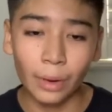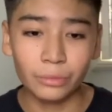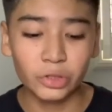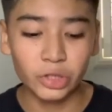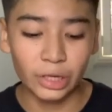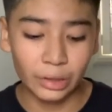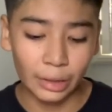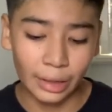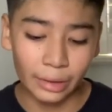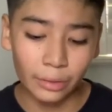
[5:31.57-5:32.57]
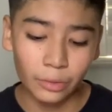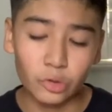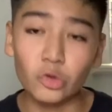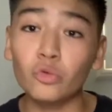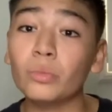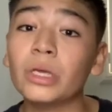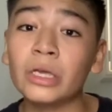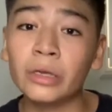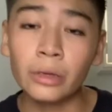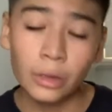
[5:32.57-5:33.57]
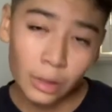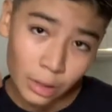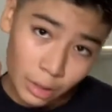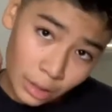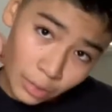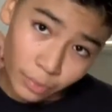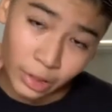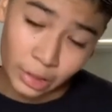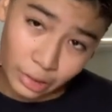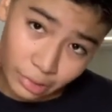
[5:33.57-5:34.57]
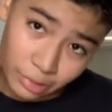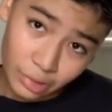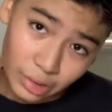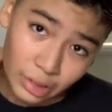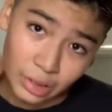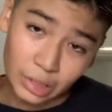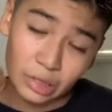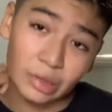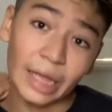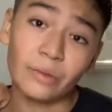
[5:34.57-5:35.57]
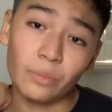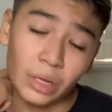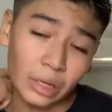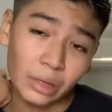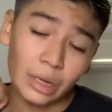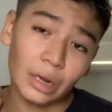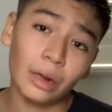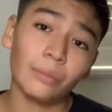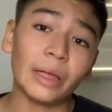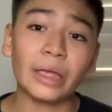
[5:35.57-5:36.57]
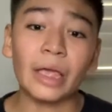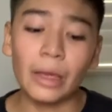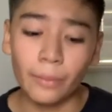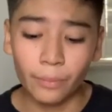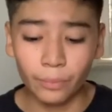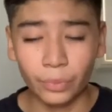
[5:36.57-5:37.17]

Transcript: I'm just trying to, like, do me because he's like me and I'm like him.